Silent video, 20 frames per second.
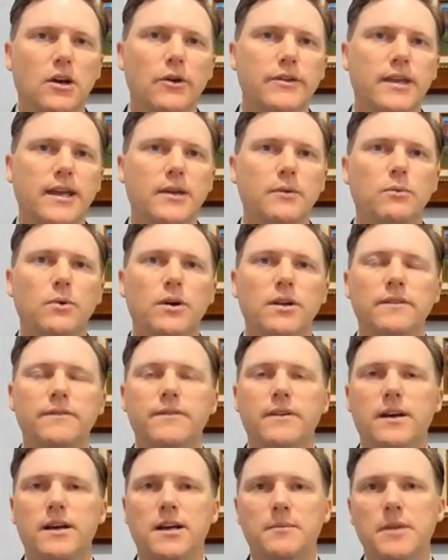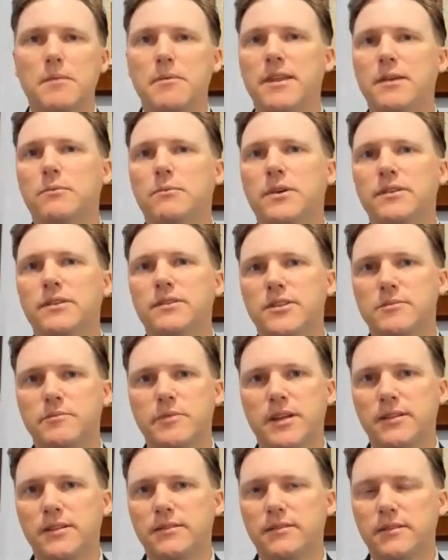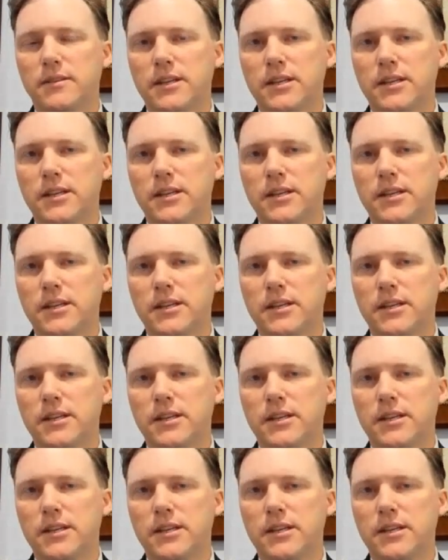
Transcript: okay, what if maybe they want to spend,